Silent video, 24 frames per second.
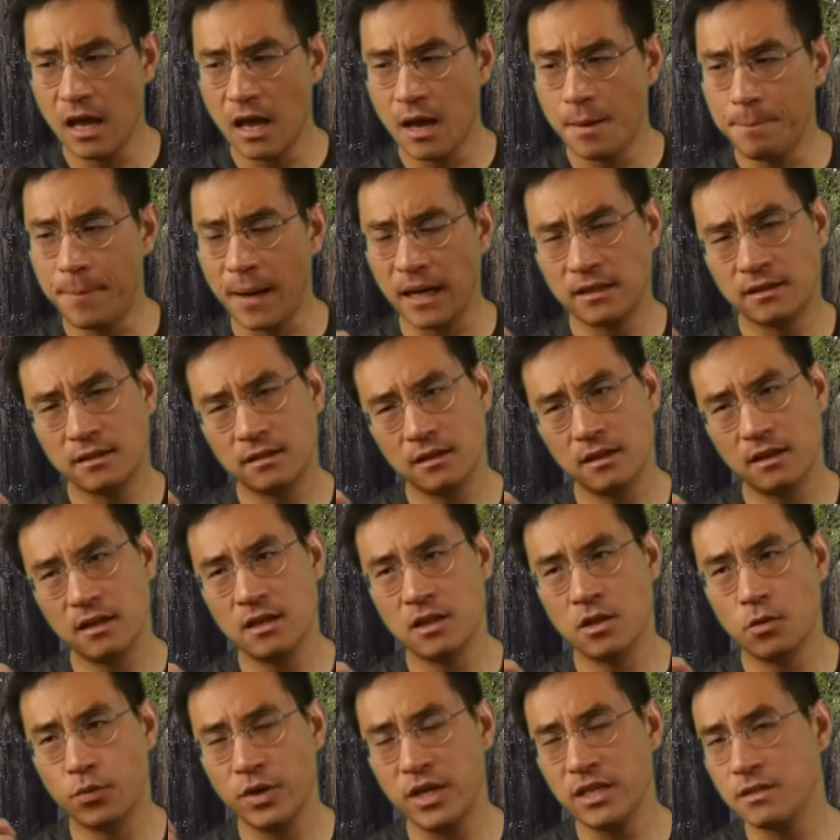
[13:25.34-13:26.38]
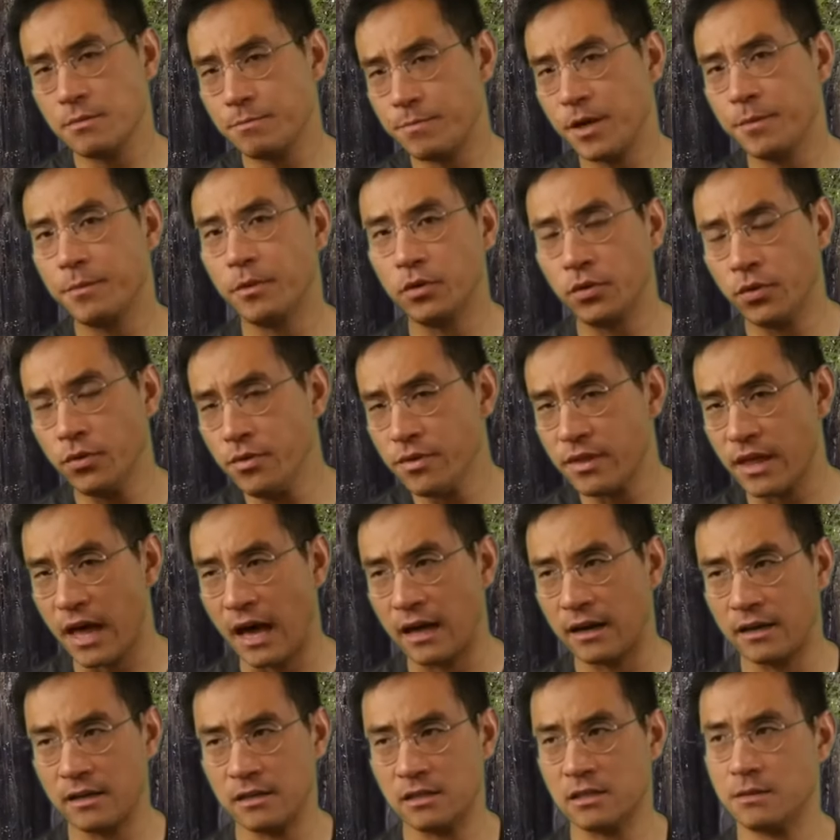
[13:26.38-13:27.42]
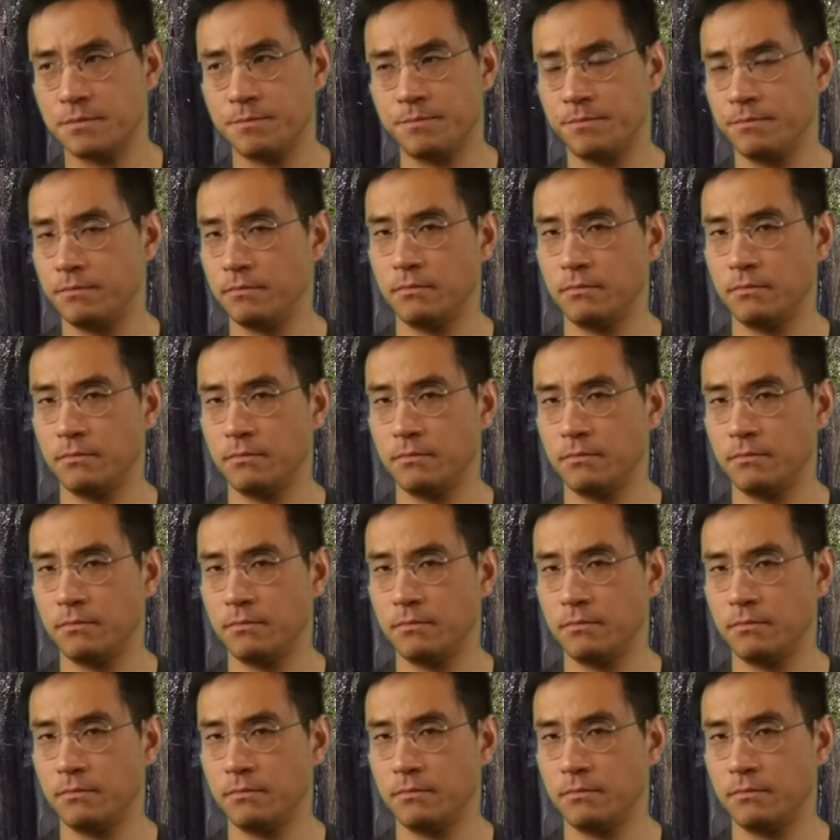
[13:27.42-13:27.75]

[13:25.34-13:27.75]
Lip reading: But the reason people do that is,